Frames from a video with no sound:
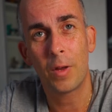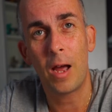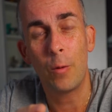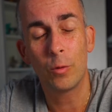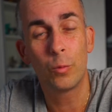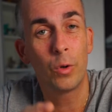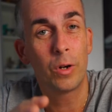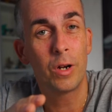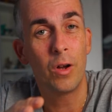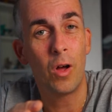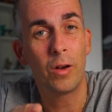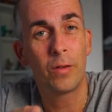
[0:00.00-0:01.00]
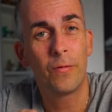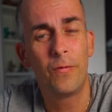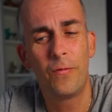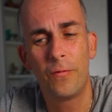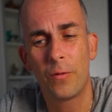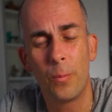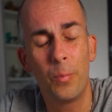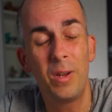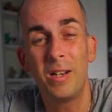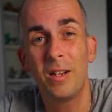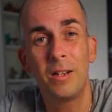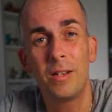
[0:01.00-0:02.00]
I was working on a
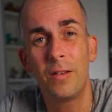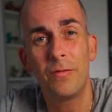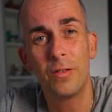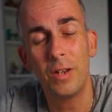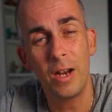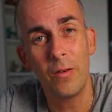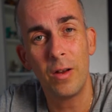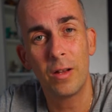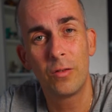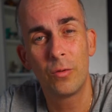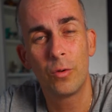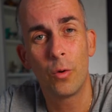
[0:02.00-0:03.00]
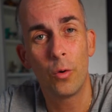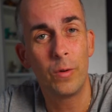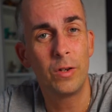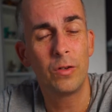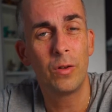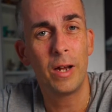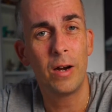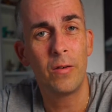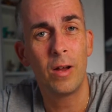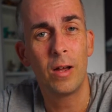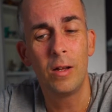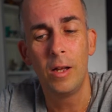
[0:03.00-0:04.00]
completely different area to the original
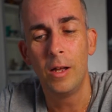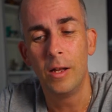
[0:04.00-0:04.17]
area.